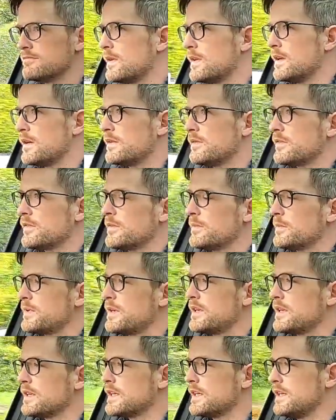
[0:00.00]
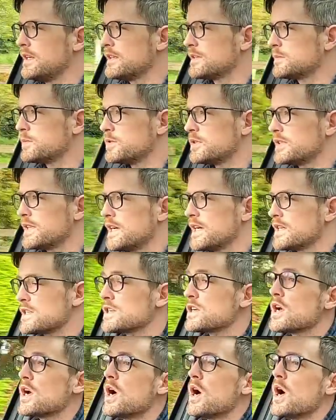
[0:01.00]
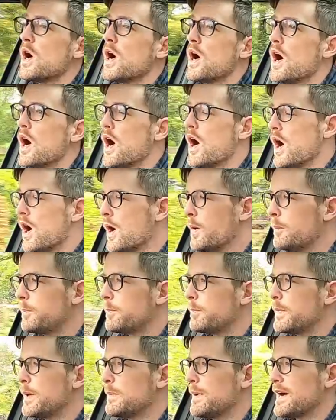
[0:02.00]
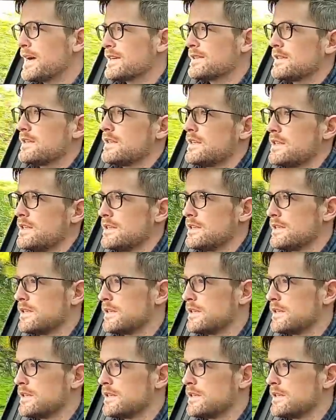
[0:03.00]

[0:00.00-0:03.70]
And there's someone in a Kia Sportage. Up my backside.